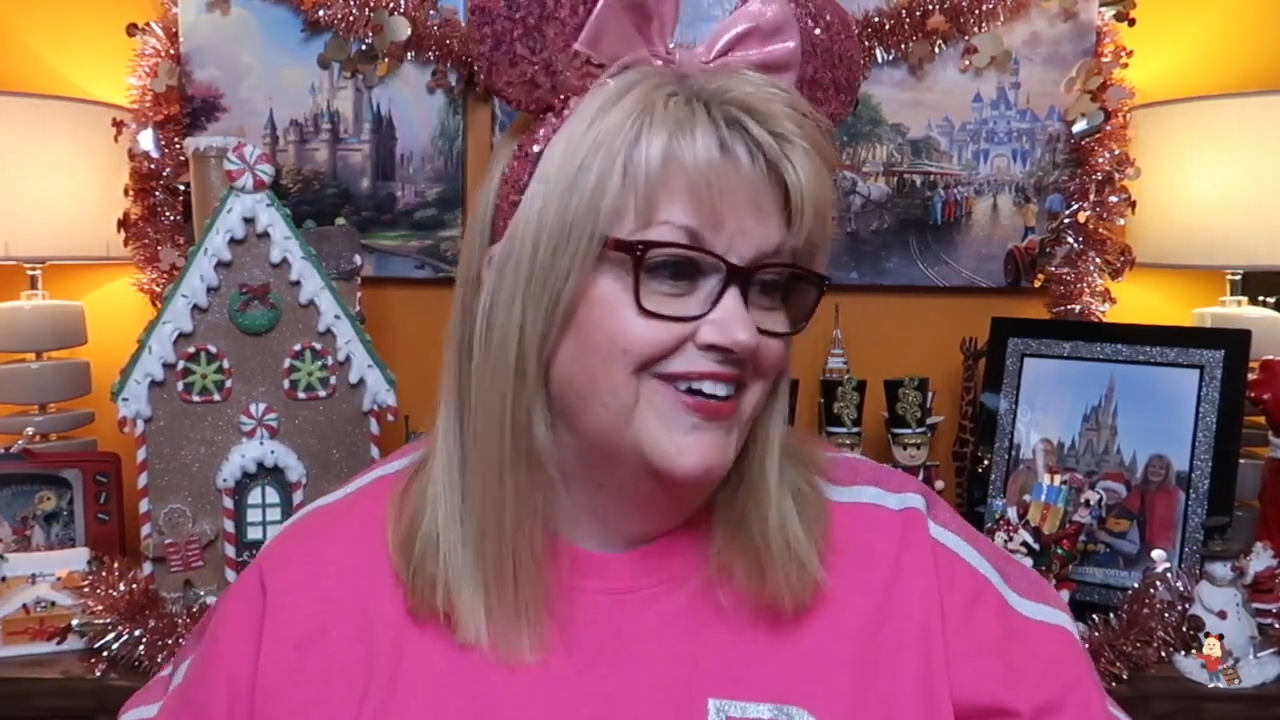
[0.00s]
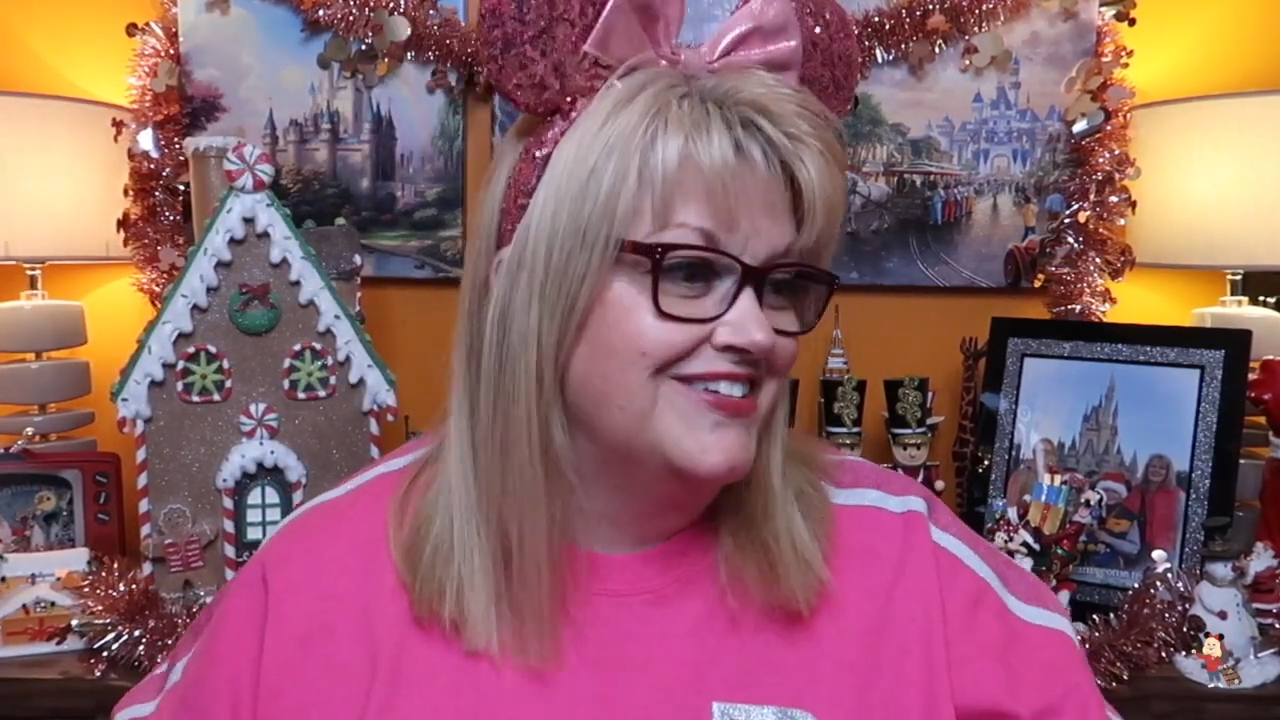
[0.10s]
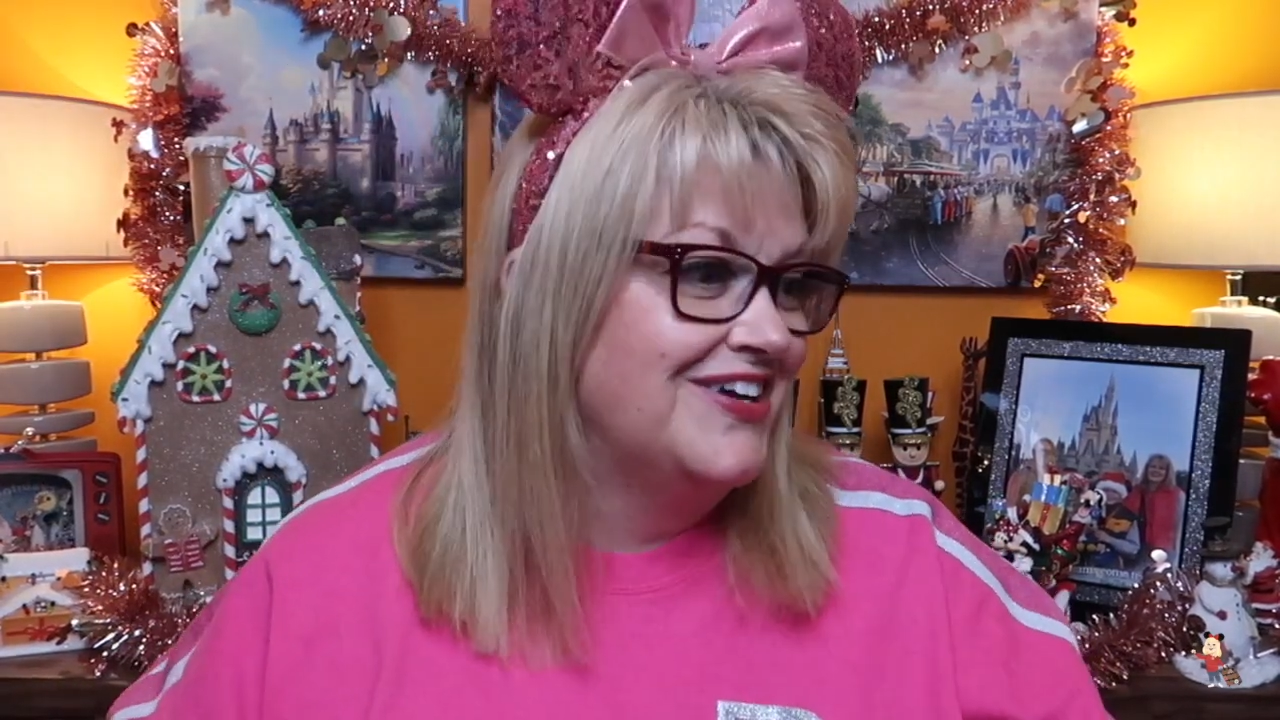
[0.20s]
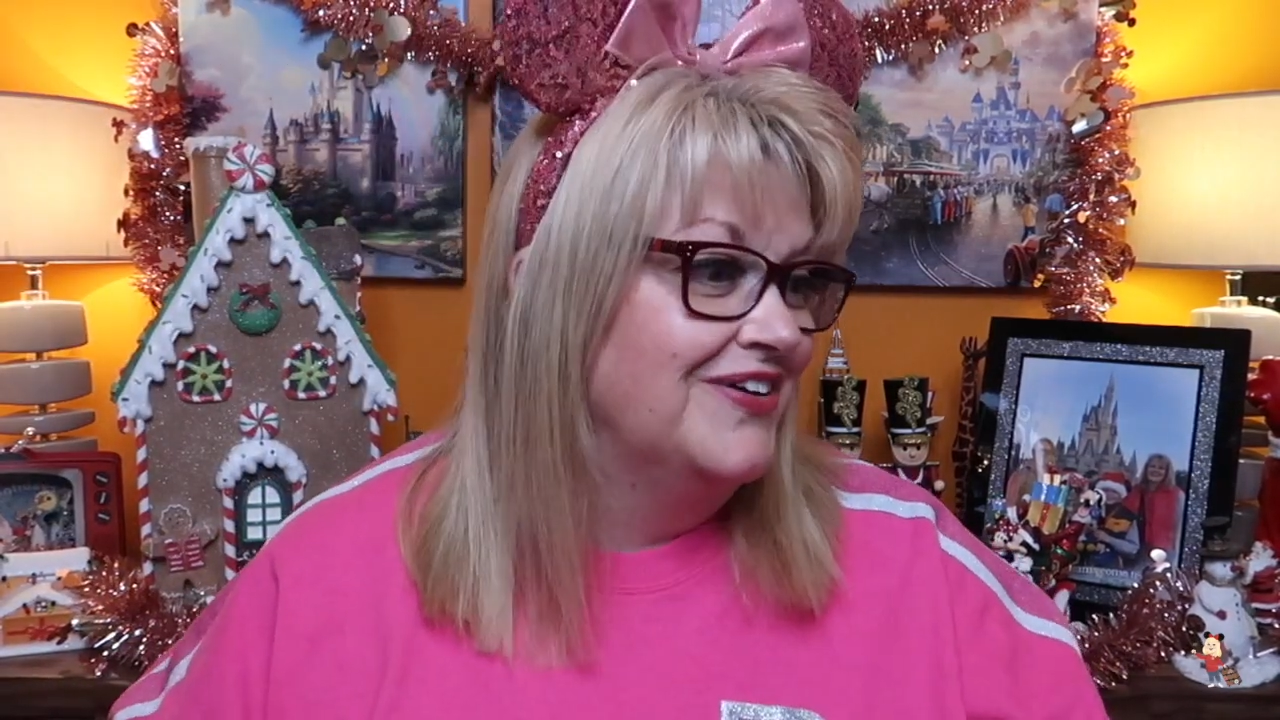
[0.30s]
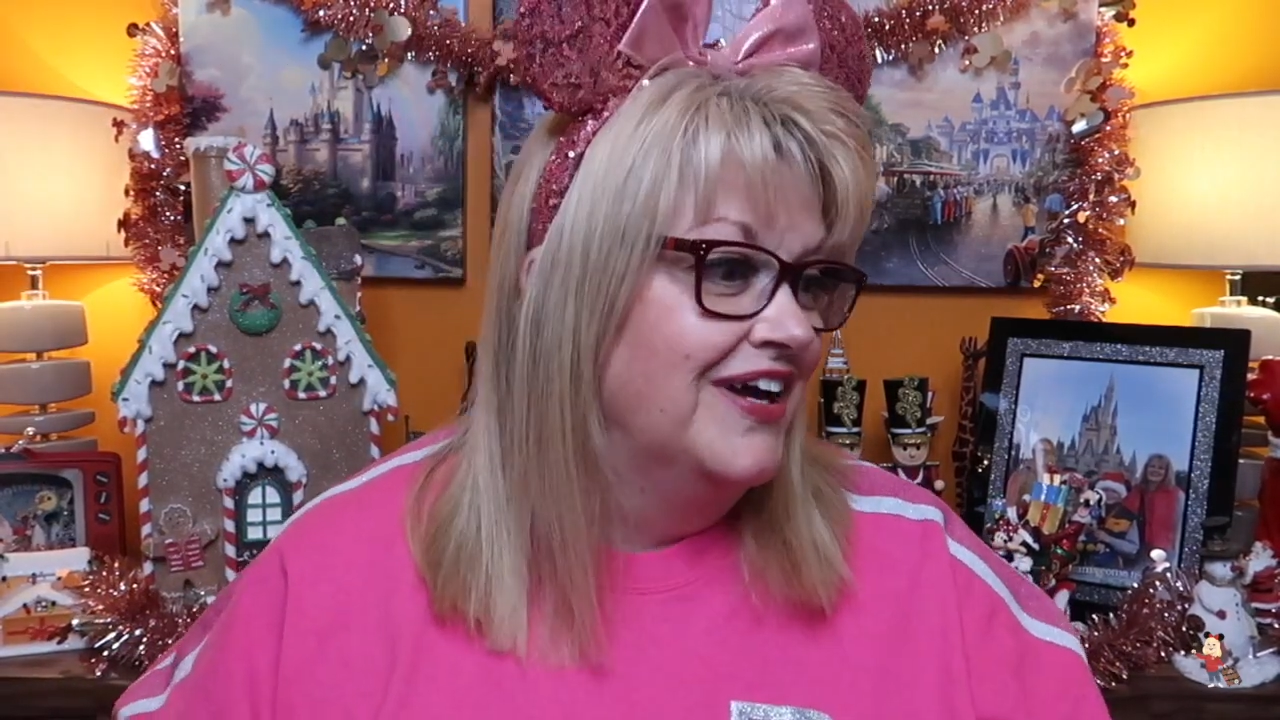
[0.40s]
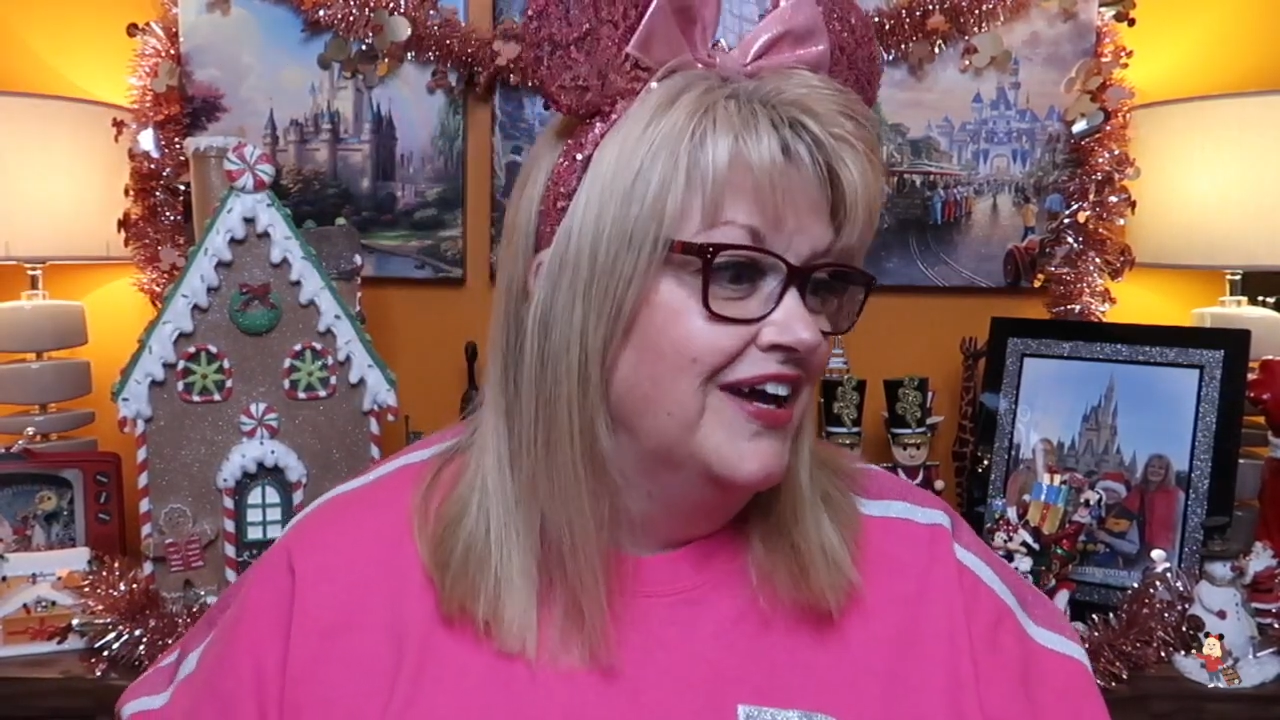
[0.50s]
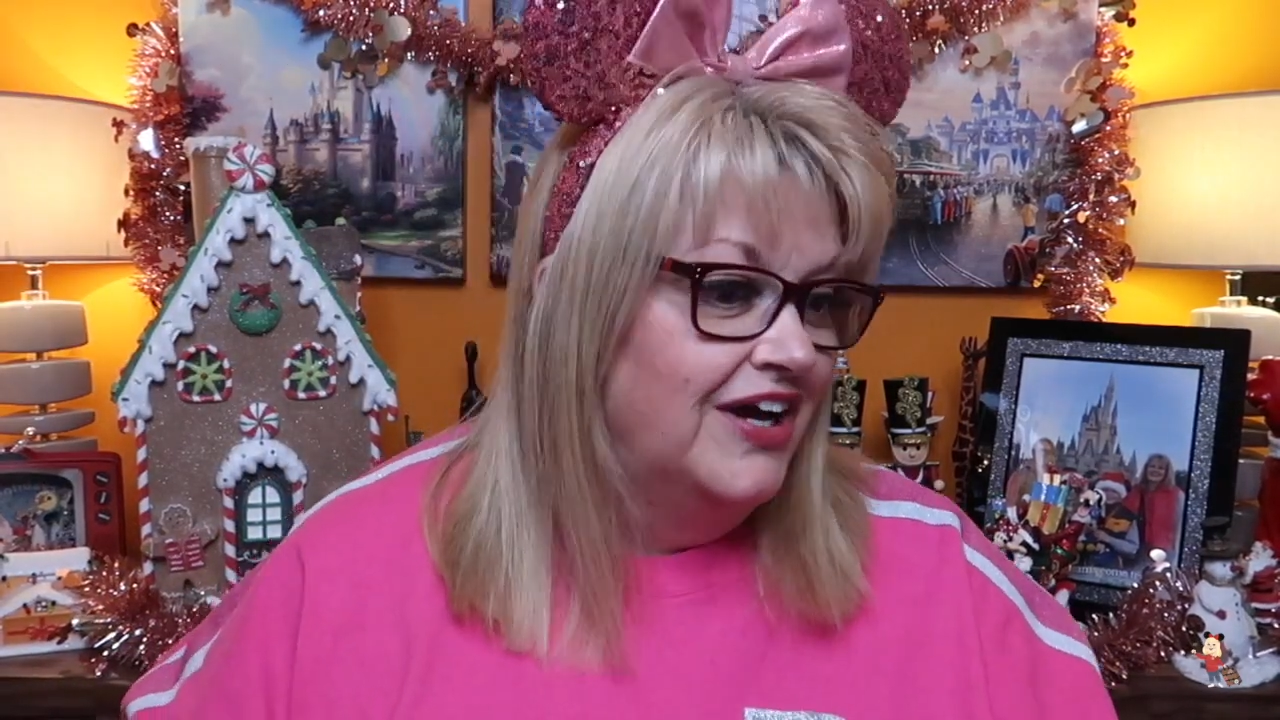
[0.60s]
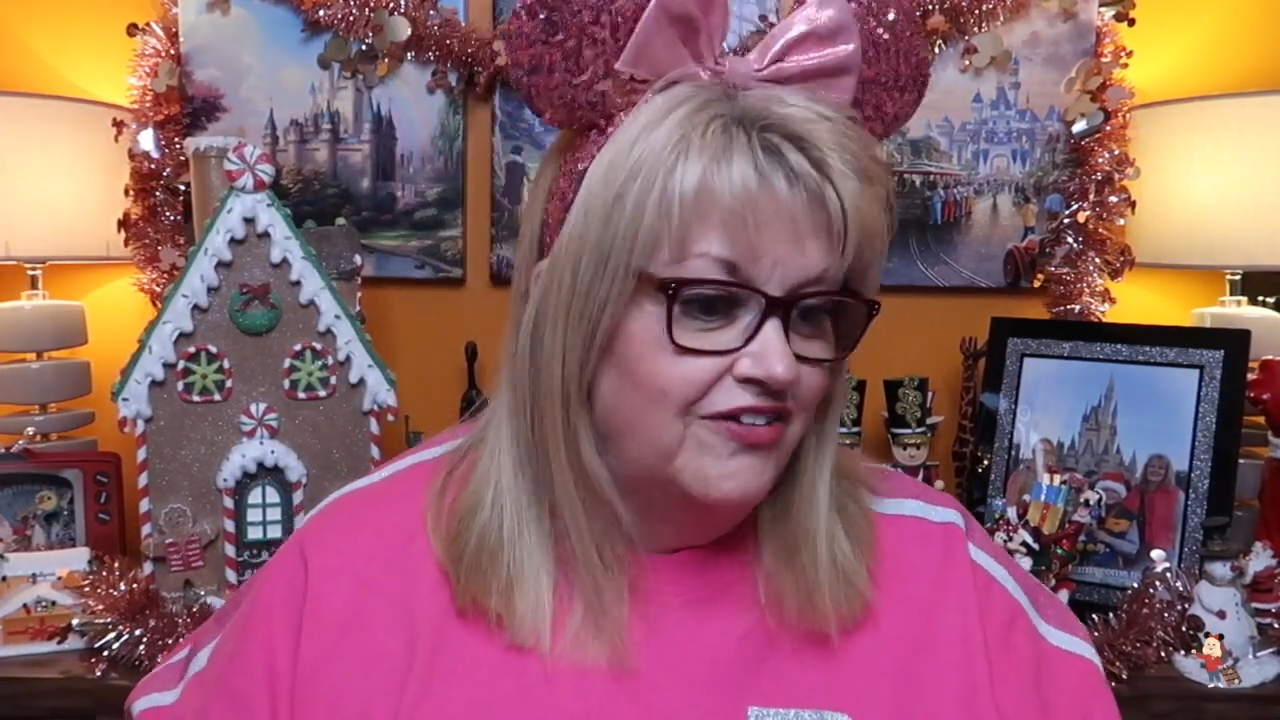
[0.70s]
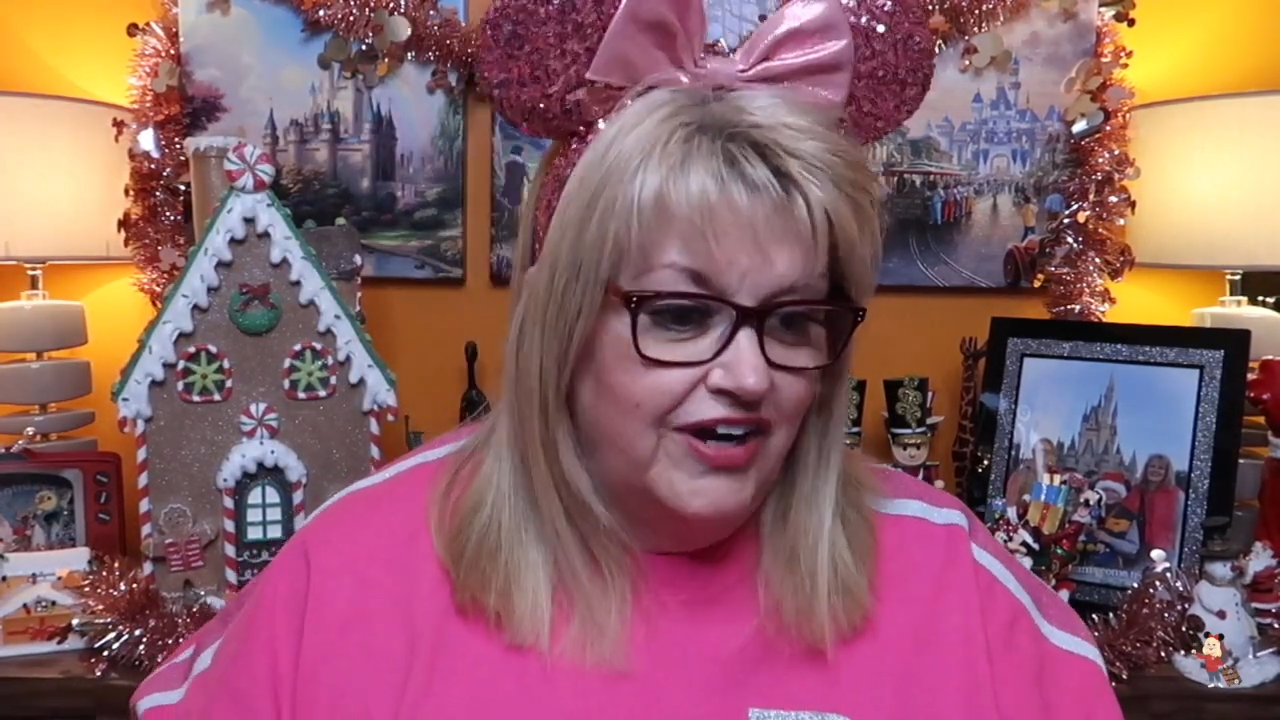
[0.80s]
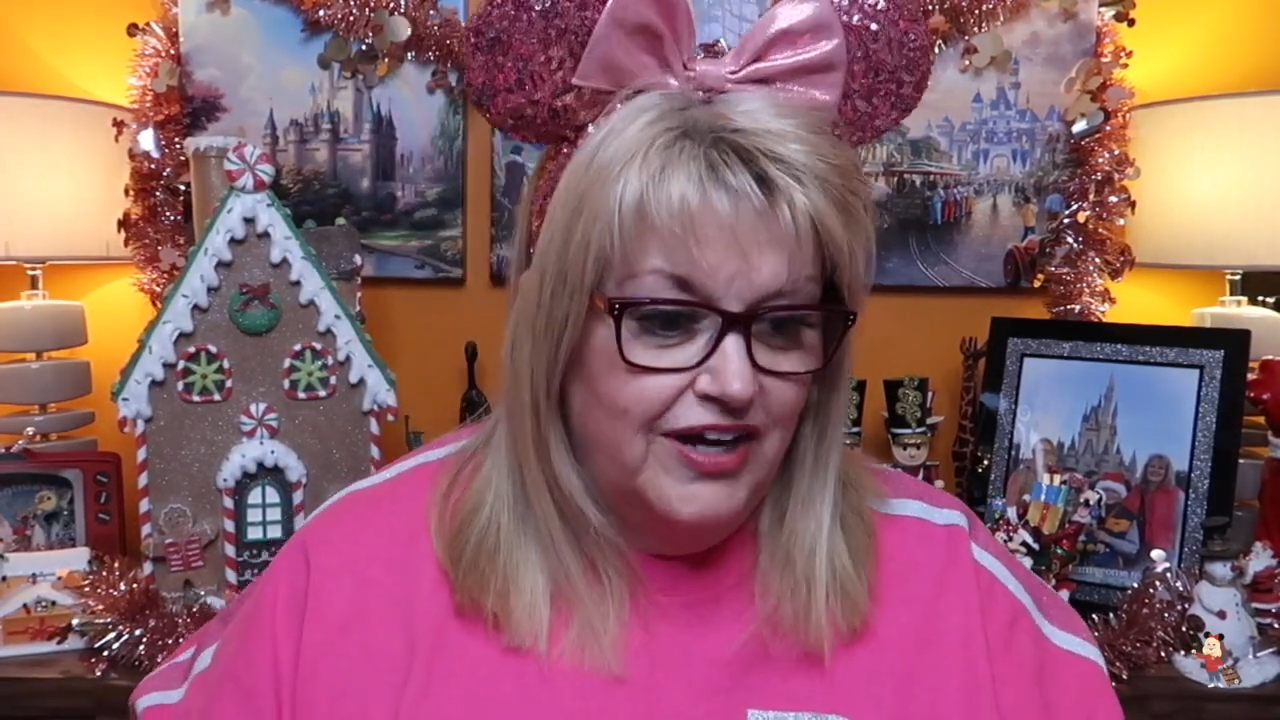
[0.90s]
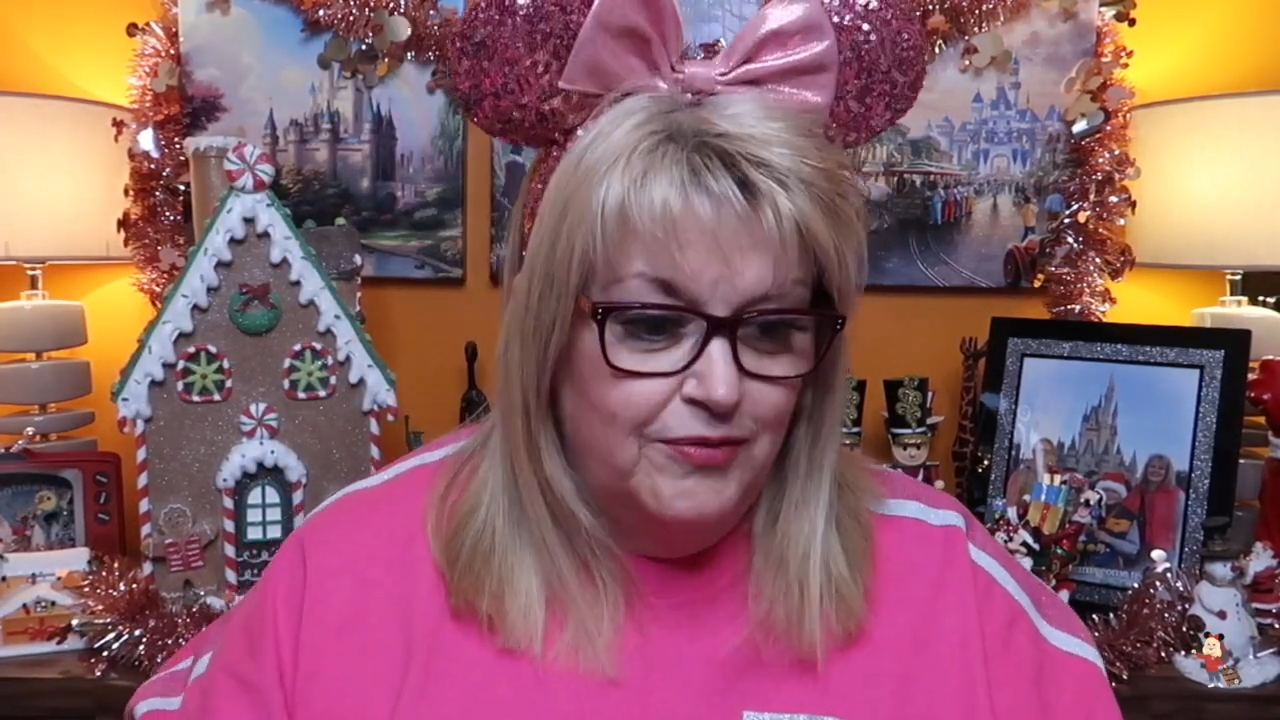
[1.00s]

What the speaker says: Right,